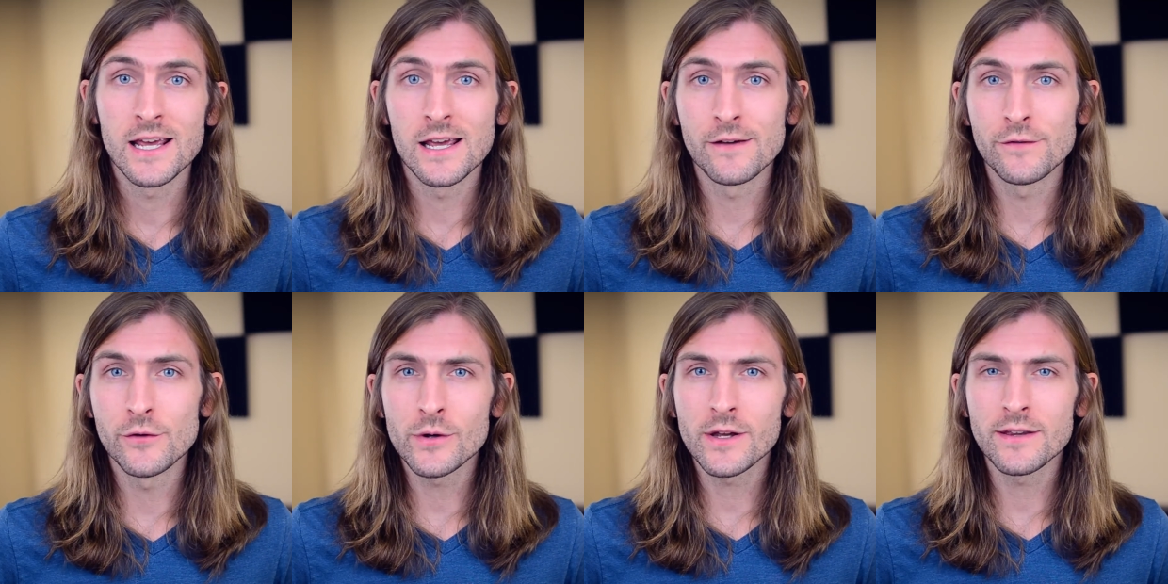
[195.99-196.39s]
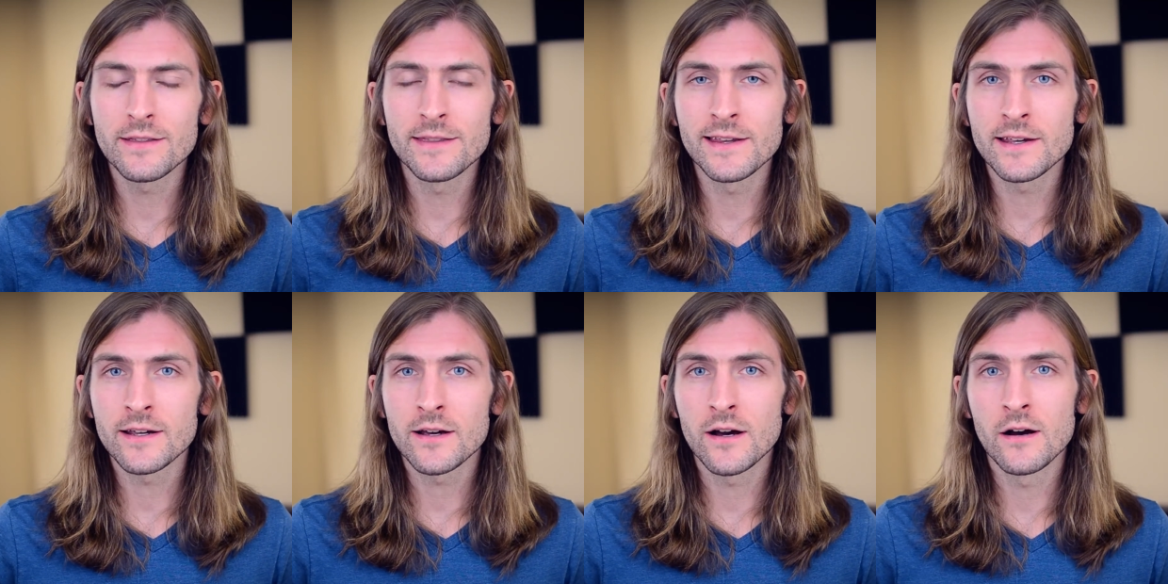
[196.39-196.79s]
If you
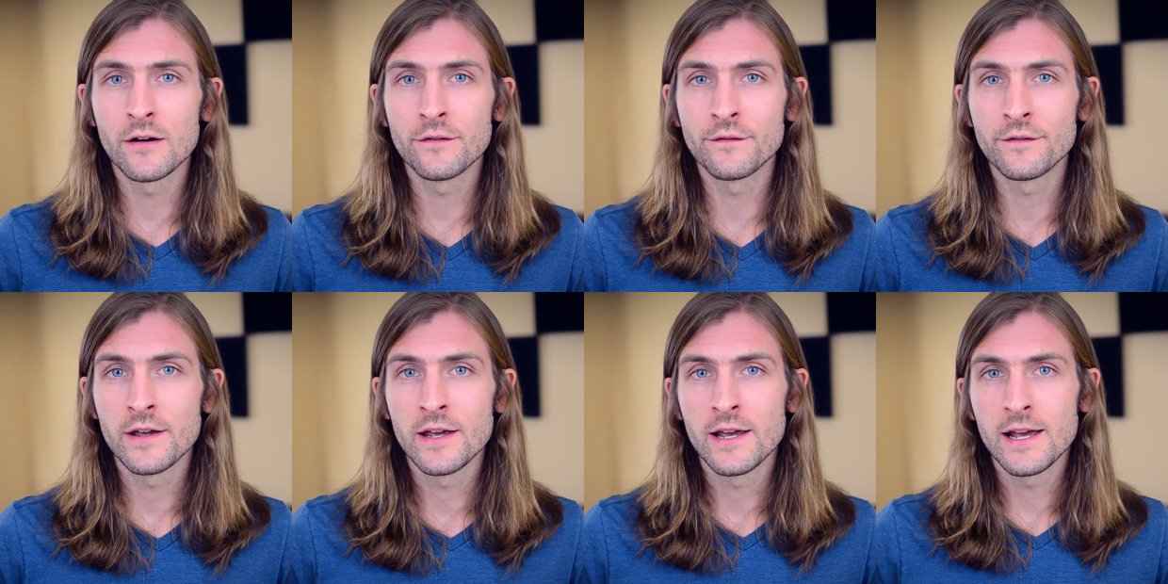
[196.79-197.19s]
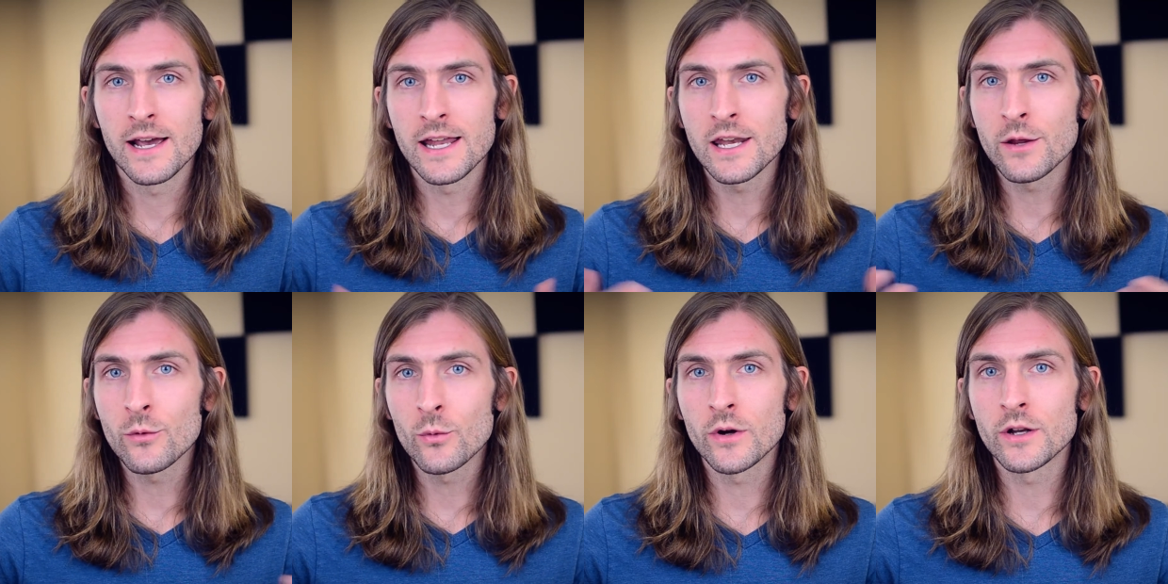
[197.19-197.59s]
can think of
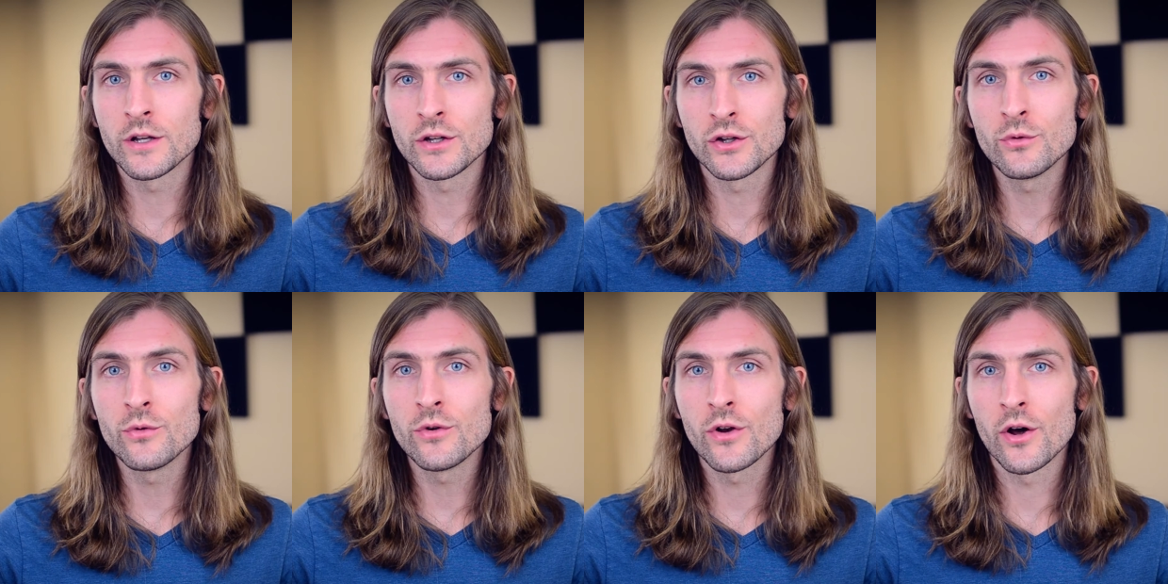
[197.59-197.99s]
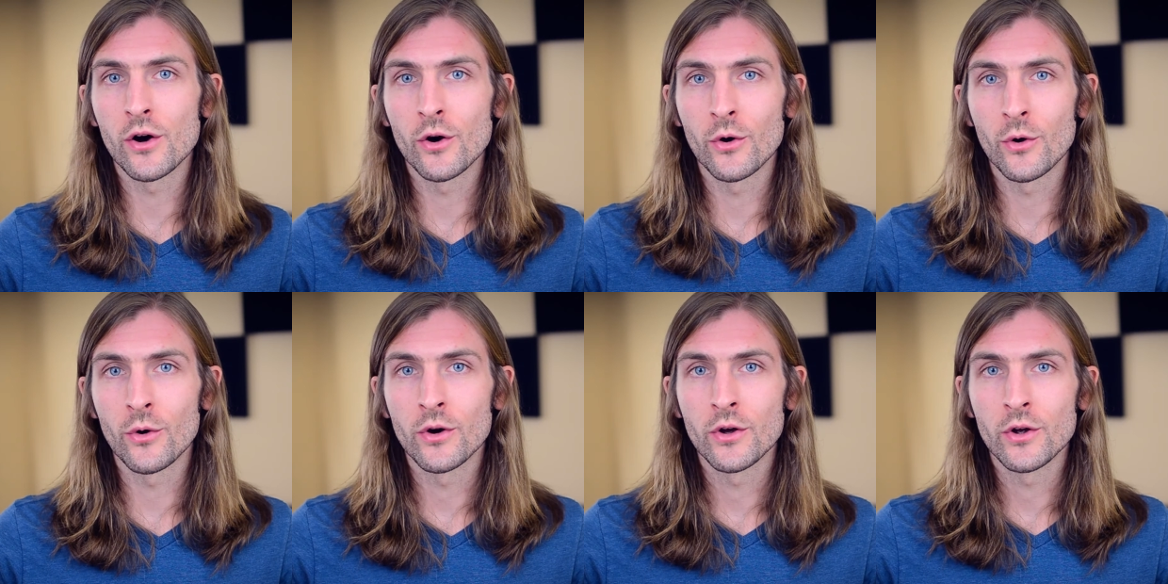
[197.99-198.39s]
anyone you
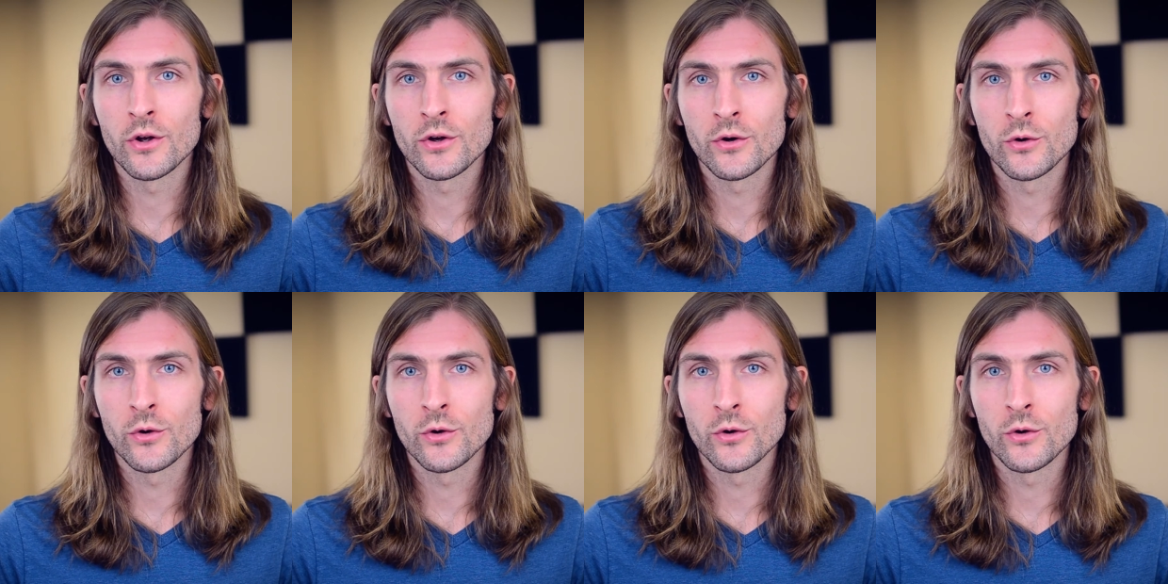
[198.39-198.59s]
know